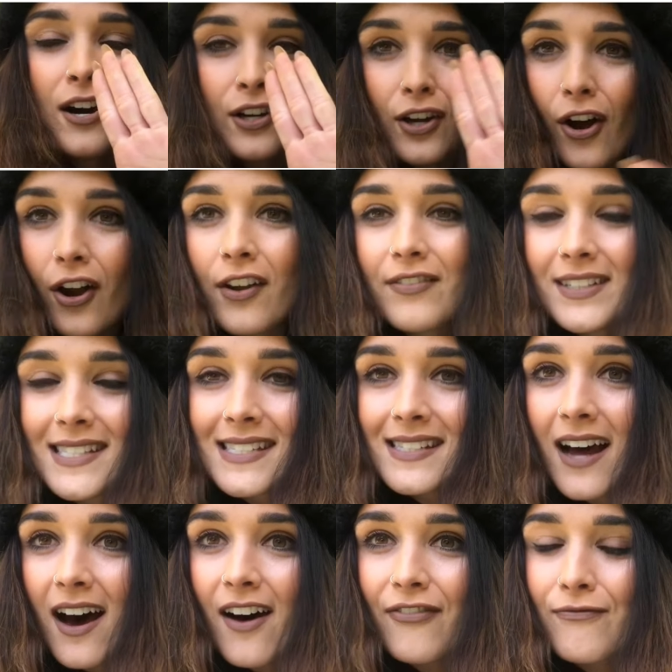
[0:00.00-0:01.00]
COVID
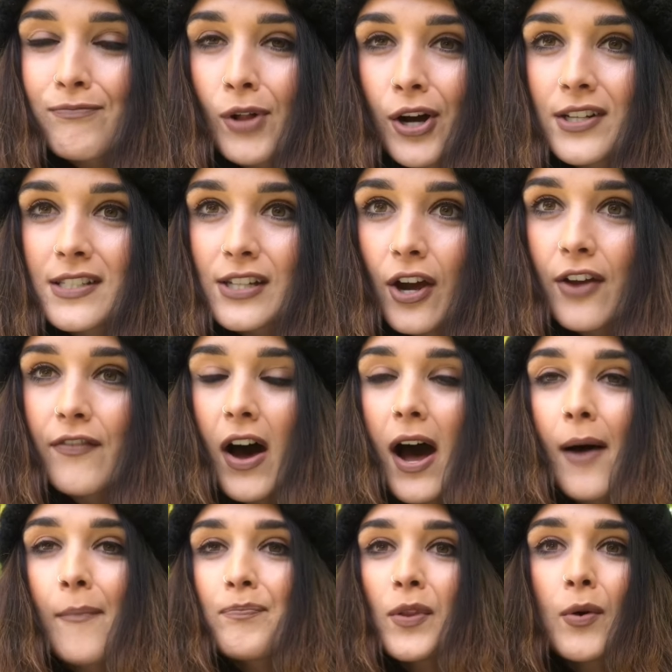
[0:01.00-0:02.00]
stuff blows
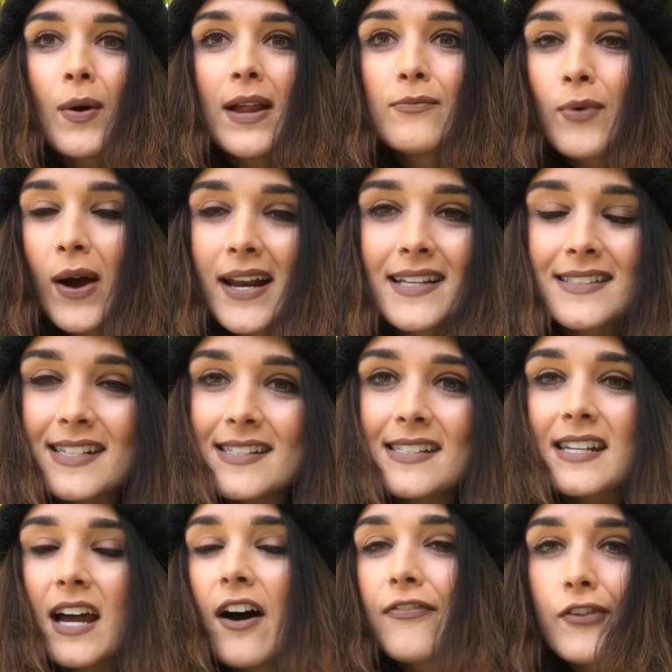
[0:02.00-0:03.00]
over, when weddings and
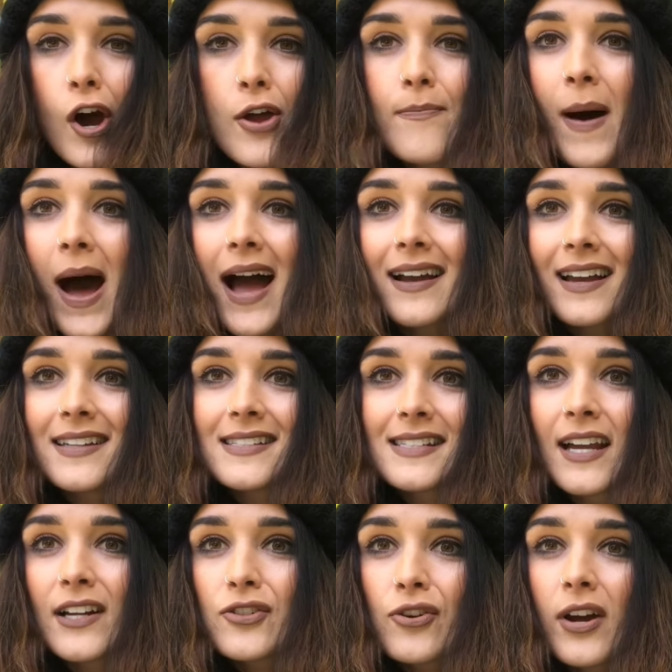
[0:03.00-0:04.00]
stuff go back,
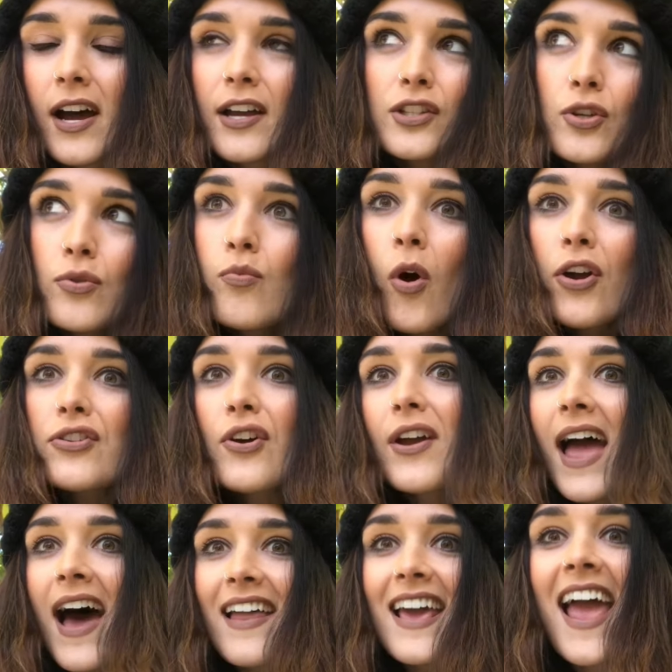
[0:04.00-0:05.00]
etc., you won't
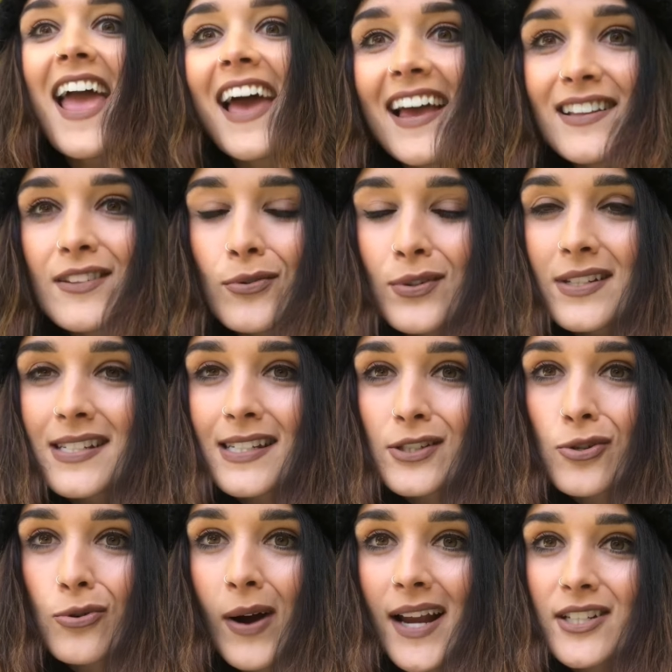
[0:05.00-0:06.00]
know how to handle the
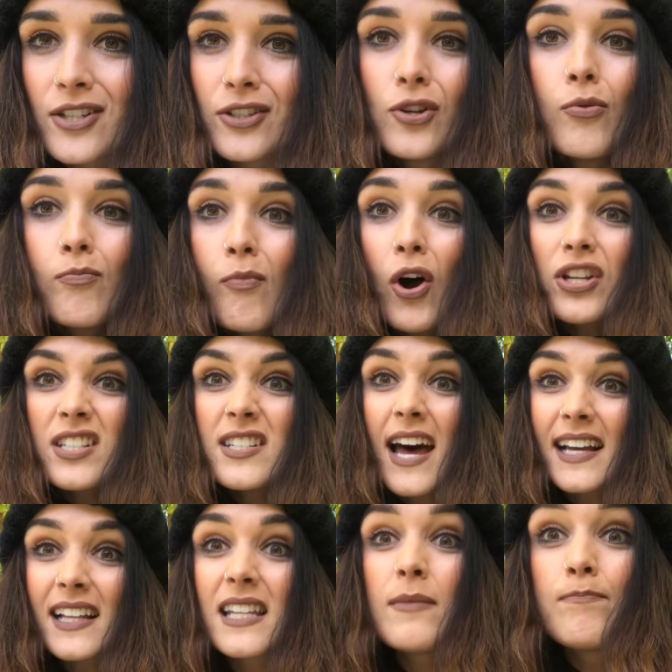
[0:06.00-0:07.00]
situation. You'll most
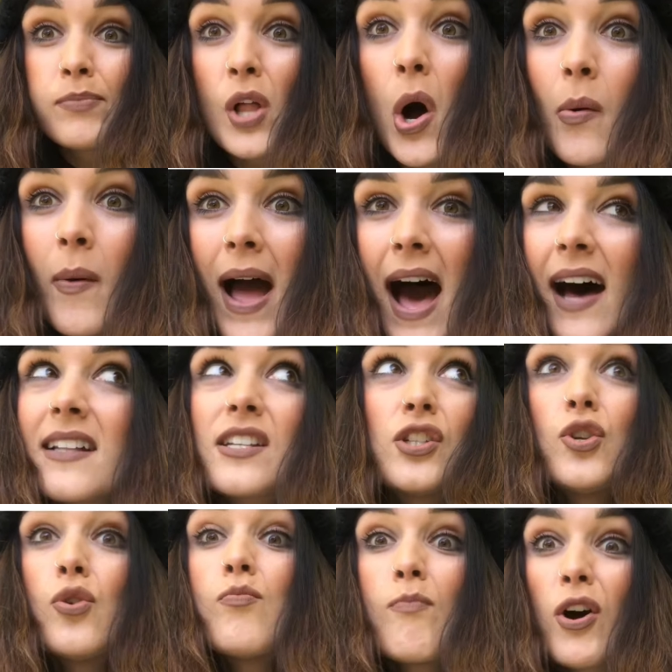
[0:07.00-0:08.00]
likely blow out
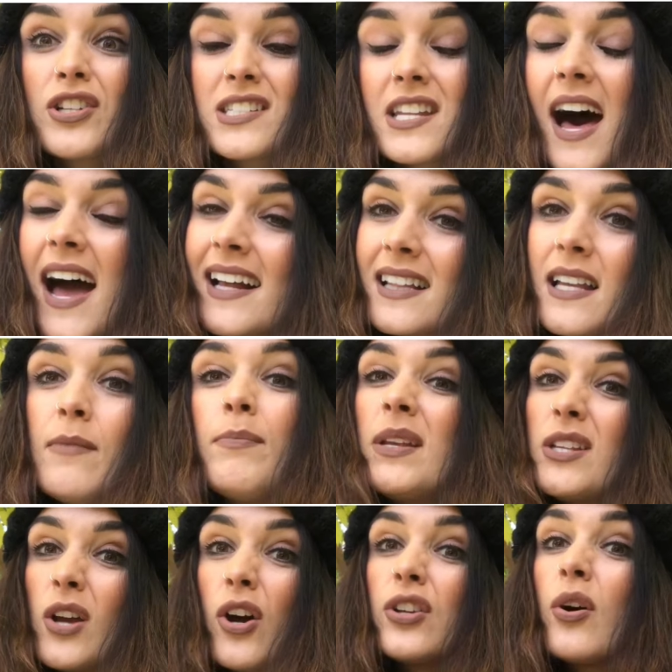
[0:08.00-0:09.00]
and you'll most likely be
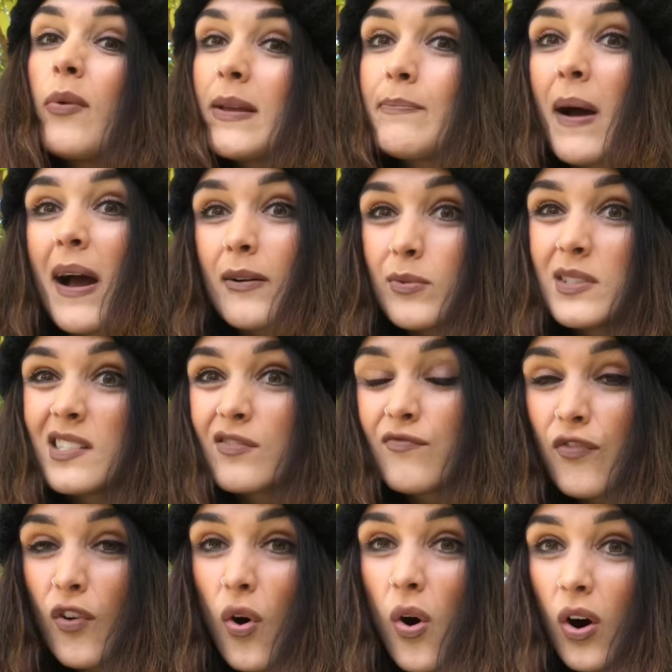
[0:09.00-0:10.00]
yo-yoing backwards and
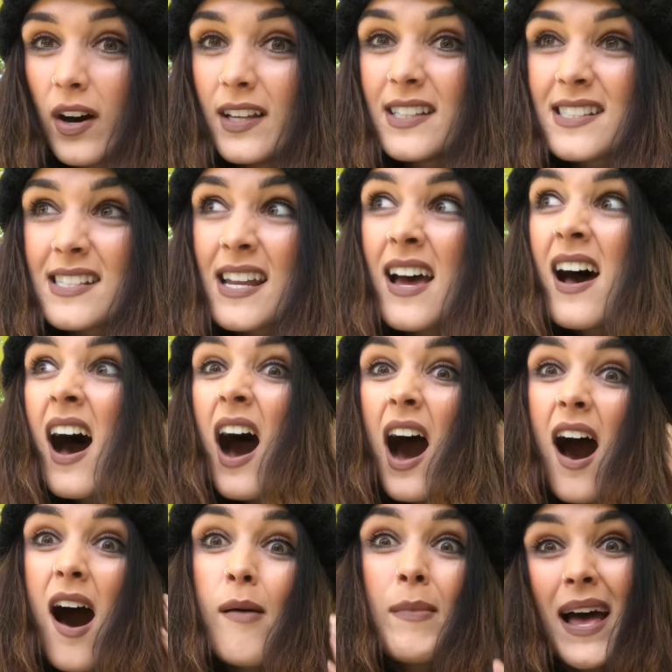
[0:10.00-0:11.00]
forwards
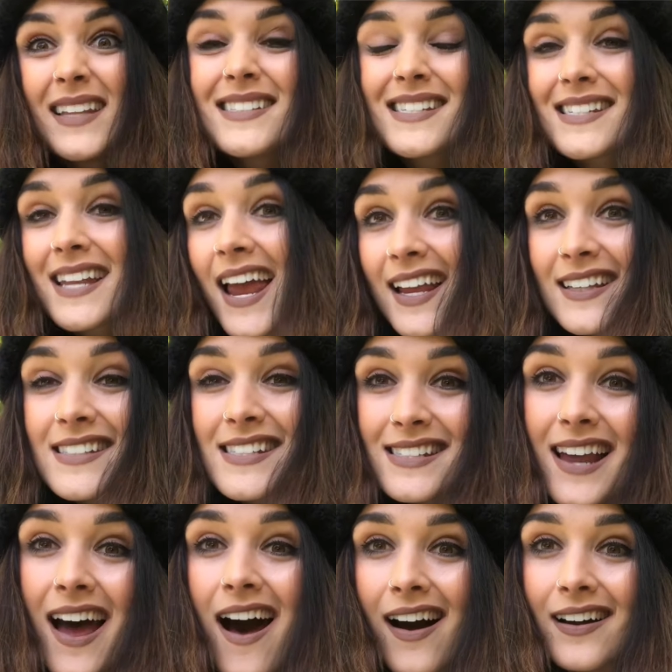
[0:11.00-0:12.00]
and staying
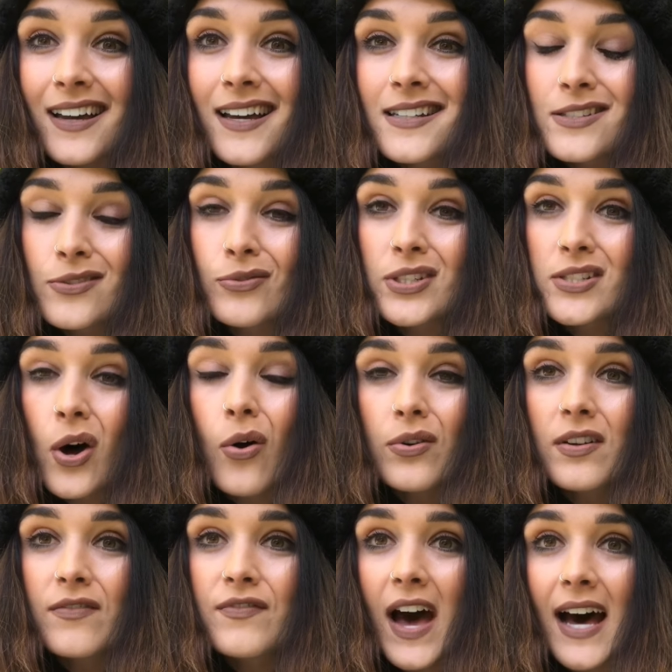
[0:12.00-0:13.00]
stuck as a
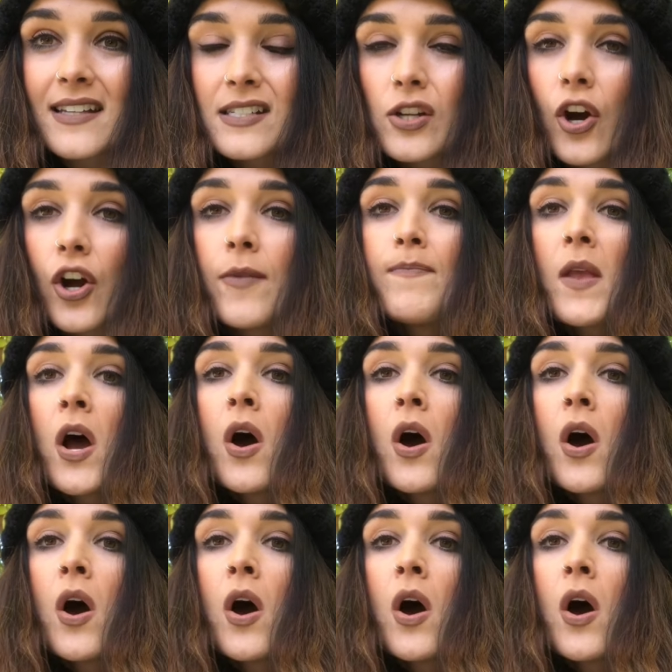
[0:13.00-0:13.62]
result of that. So